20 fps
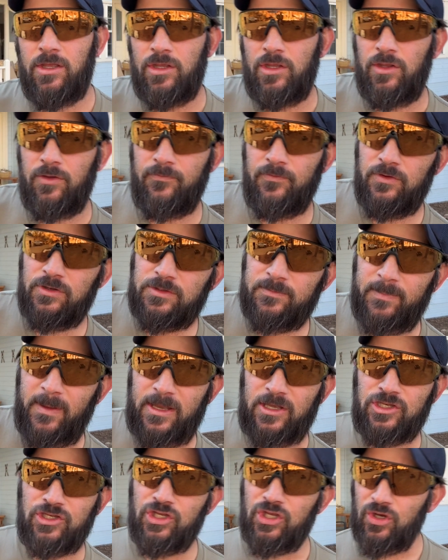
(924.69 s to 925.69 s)
if you
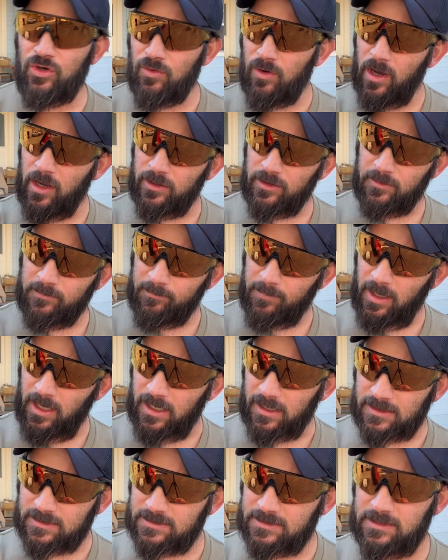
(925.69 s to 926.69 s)
spend
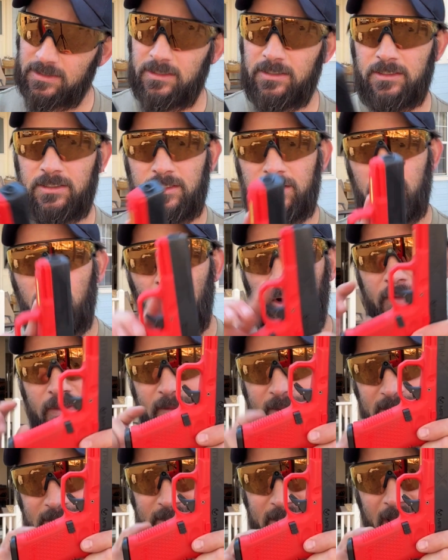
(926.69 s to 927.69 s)
$200 on
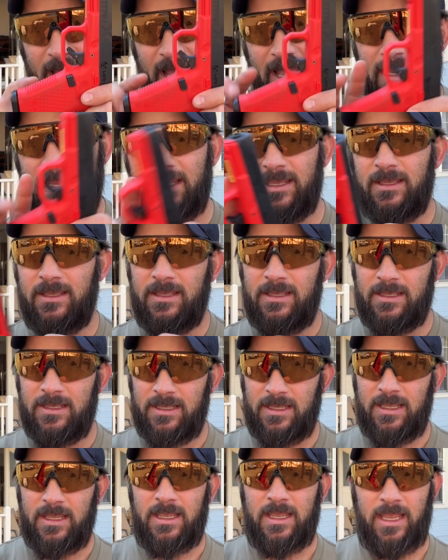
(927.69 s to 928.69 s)
this guy
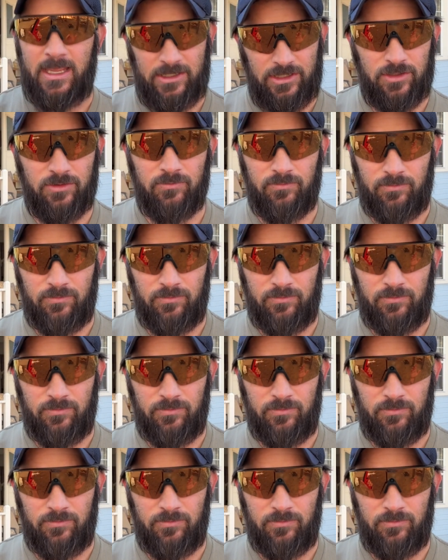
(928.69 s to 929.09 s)
and you